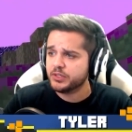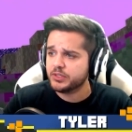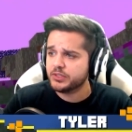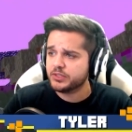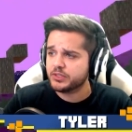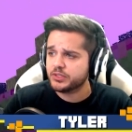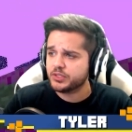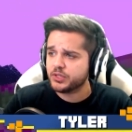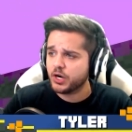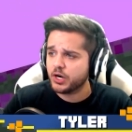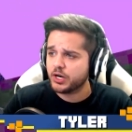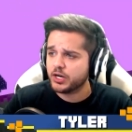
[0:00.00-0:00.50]

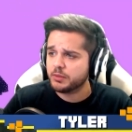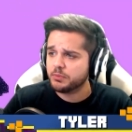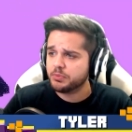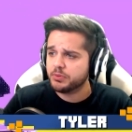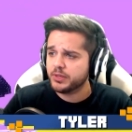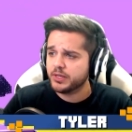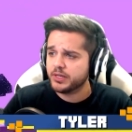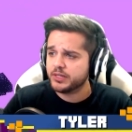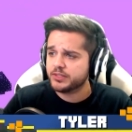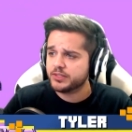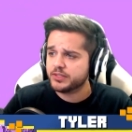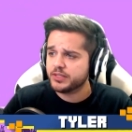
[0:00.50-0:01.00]
starting
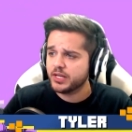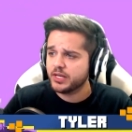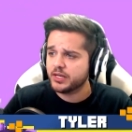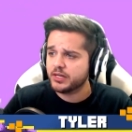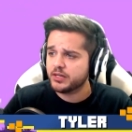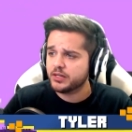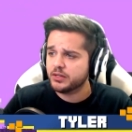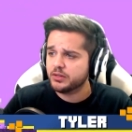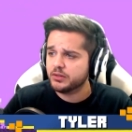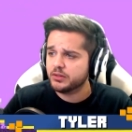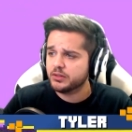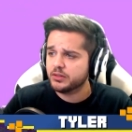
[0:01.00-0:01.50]
place. Don't
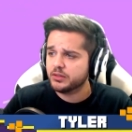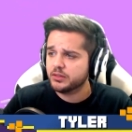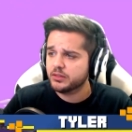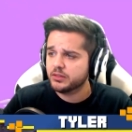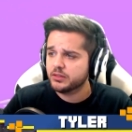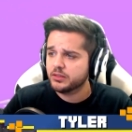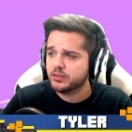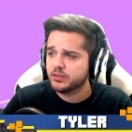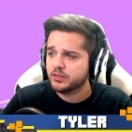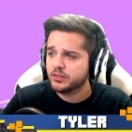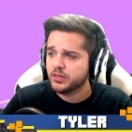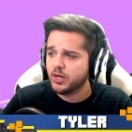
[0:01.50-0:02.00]
fall
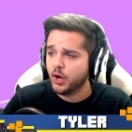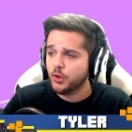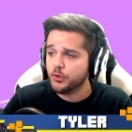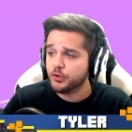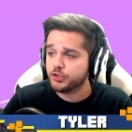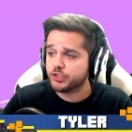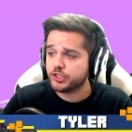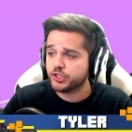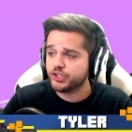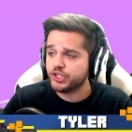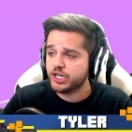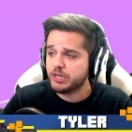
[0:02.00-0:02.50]
down. Oh,
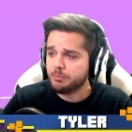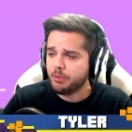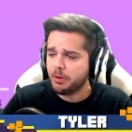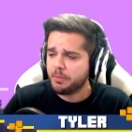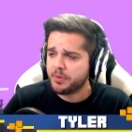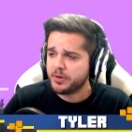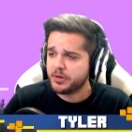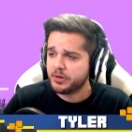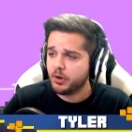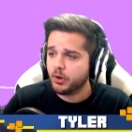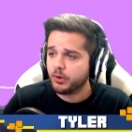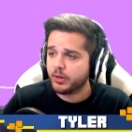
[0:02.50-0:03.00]
there's a sheep
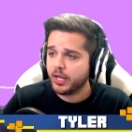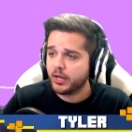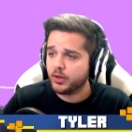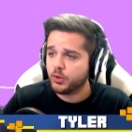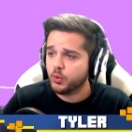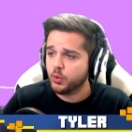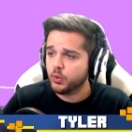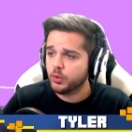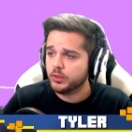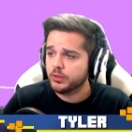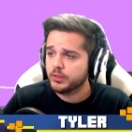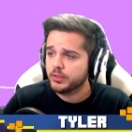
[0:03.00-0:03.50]
up here. Okay, cool.